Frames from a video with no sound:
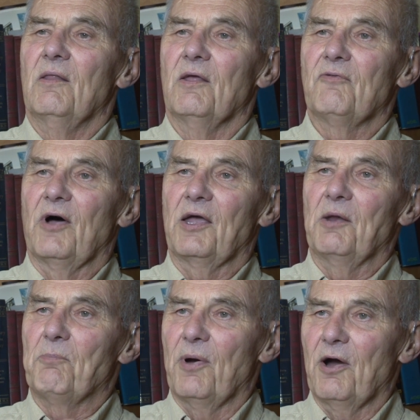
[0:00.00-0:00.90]
if I
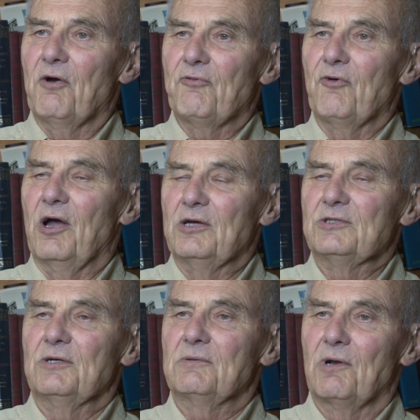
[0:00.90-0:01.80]
can paraphrase
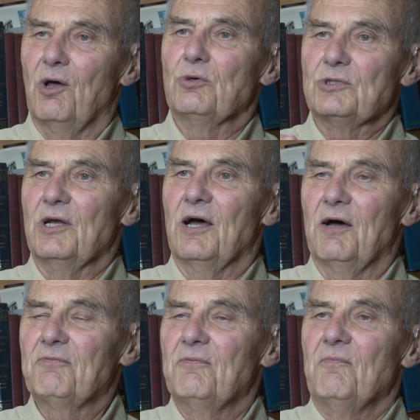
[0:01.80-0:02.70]
it close
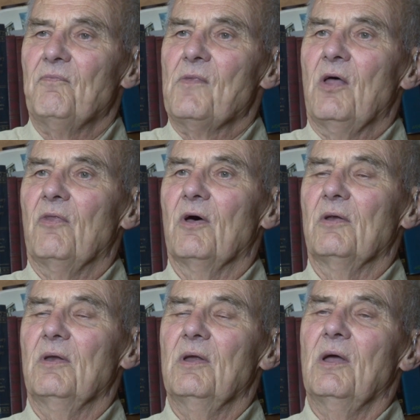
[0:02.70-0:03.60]
enough, that
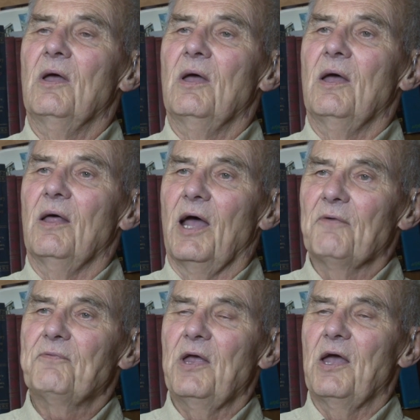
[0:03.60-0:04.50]

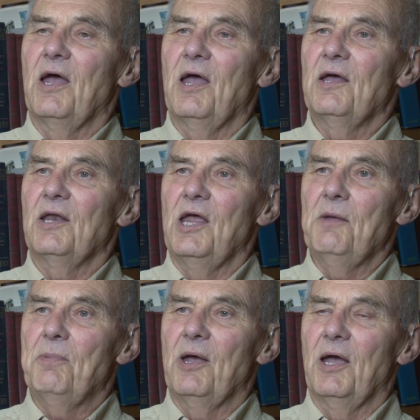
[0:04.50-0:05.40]
FDA and
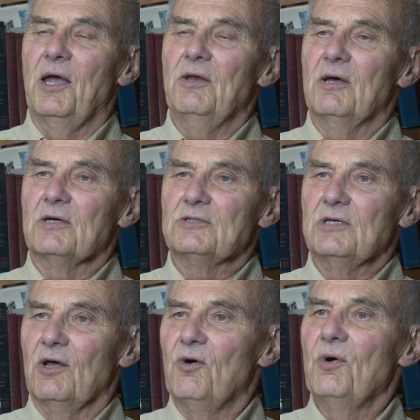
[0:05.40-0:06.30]
EPA does
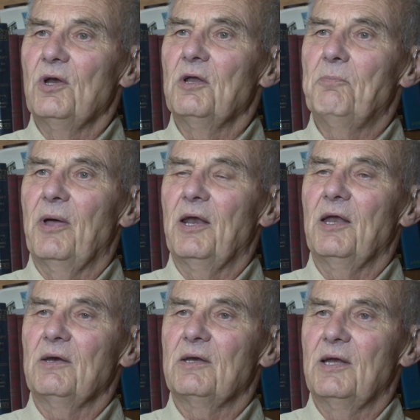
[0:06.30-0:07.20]
no
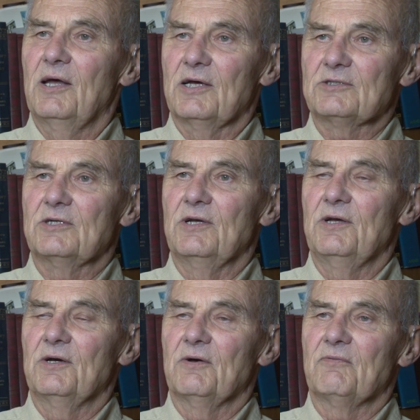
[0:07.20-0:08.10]
independent
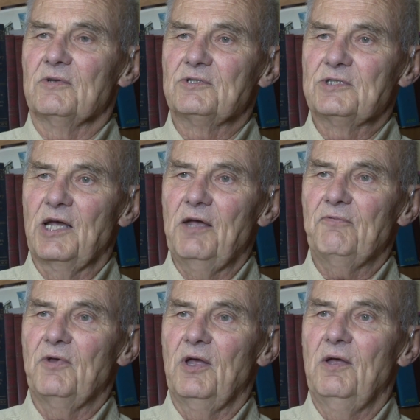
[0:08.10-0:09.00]
testing of the
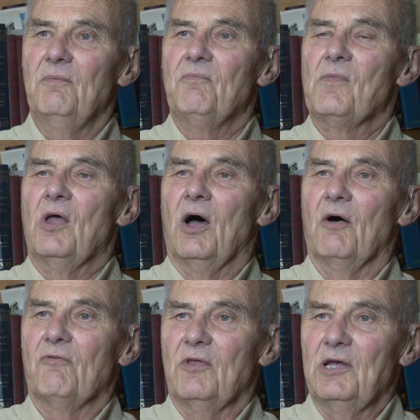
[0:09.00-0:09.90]
safety
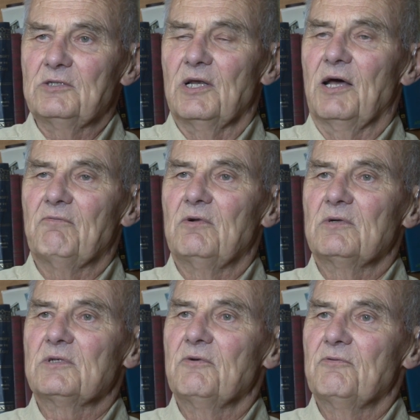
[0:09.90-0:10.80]
of these
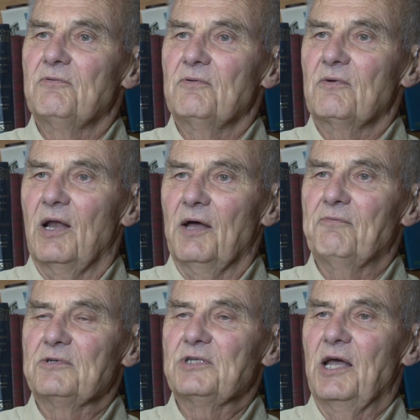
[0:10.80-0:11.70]
levels of
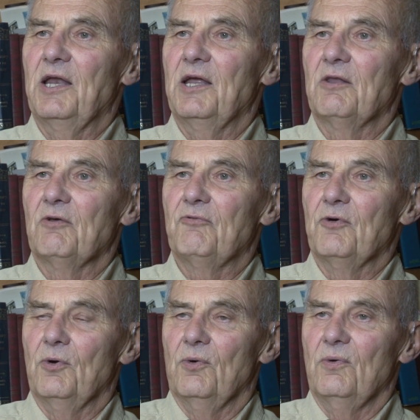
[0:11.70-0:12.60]
glyphosate in the
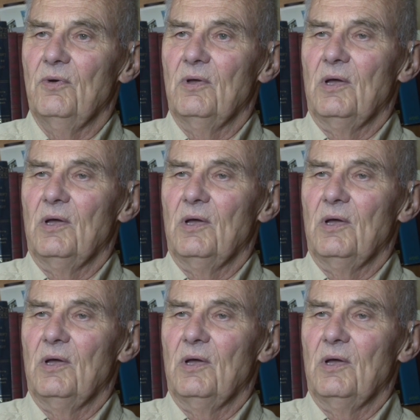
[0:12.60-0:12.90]
food.